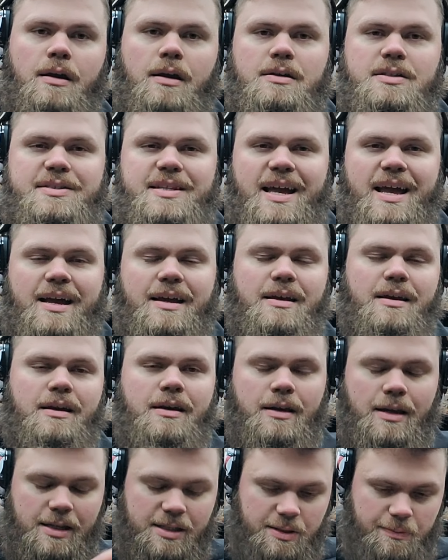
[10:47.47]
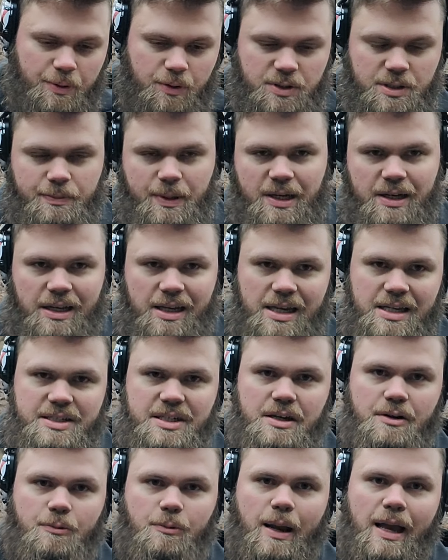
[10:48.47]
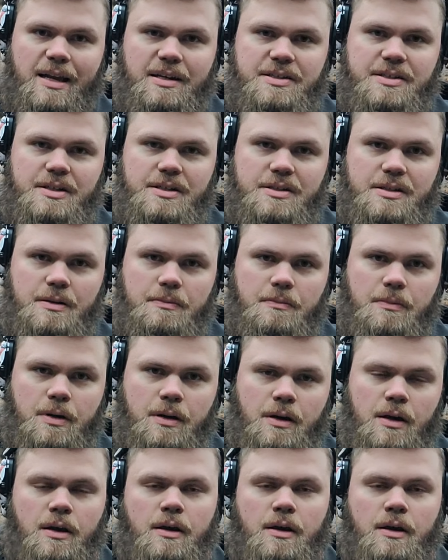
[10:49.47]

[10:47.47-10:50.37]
is that it's supposed to be an easy to rack system